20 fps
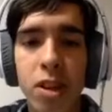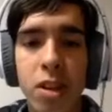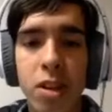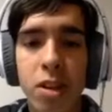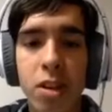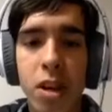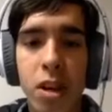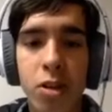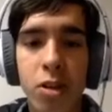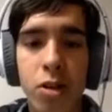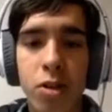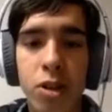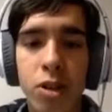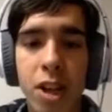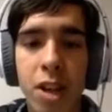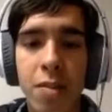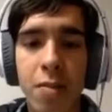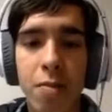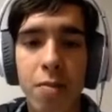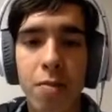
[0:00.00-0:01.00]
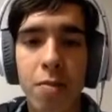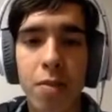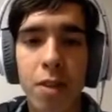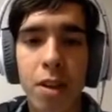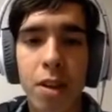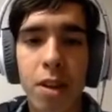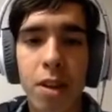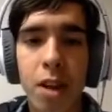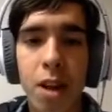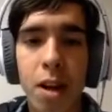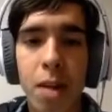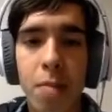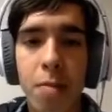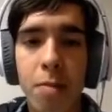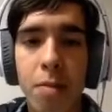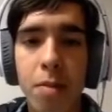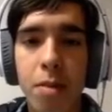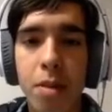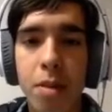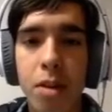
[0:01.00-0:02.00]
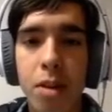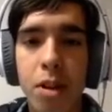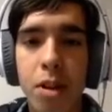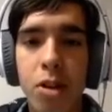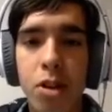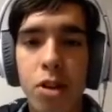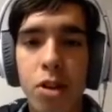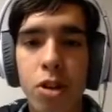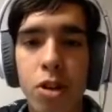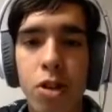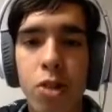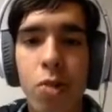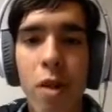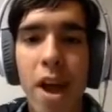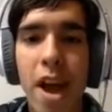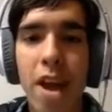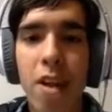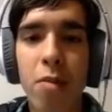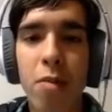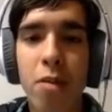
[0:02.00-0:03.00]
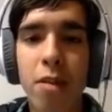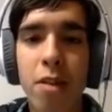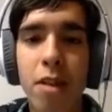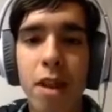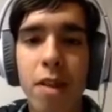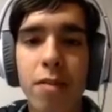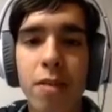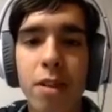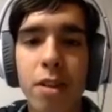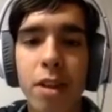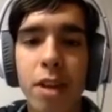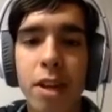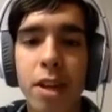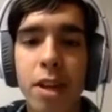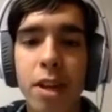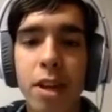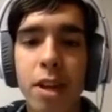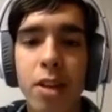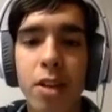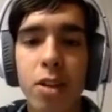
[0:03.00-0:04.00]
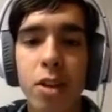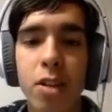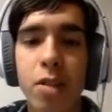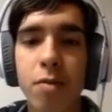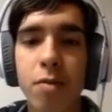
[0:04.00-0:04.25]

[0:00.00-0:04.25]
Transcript: conductors and fill it up. Just drag with left click, and you can